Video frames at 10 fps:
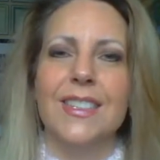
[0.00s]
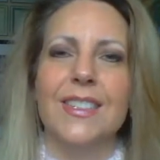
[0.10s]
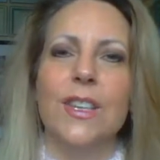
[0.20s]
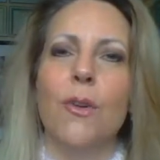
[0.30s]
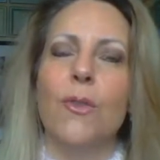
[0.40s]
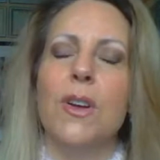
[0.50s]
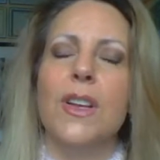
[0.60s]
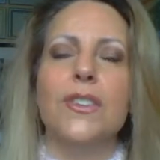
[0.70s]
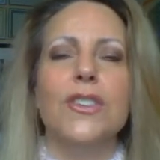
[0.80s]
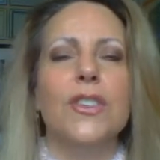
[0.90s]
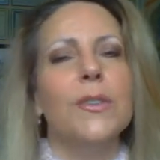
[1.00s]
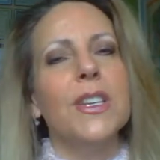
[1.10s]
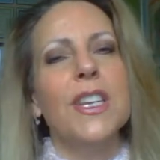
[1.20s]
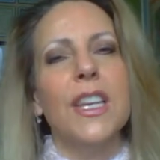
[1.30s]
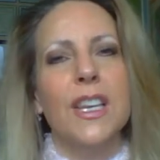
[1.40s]
So do you
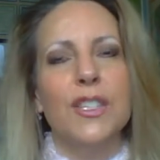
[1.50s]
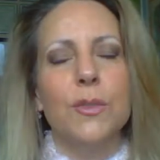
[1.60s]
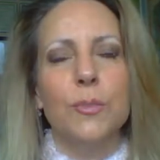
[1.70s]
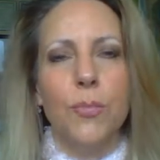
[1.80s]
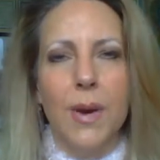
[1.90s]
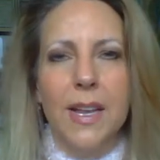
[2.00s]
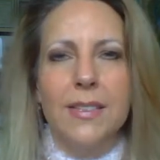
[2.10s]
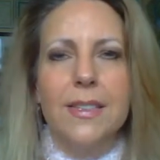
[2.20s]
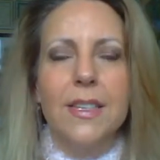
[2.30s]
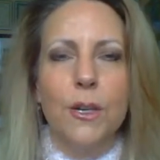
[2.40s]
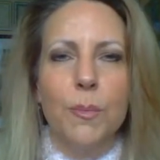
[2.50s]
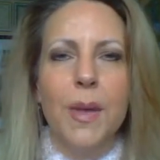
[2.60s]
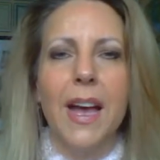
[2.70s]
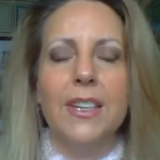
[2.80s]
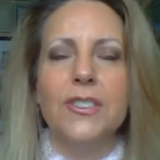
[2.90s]
get to express your
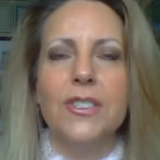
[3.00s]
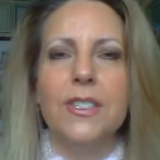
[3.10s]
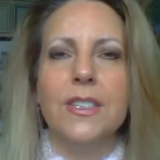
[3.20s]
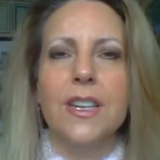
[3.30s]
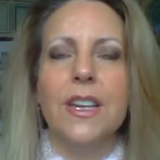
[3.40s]
passion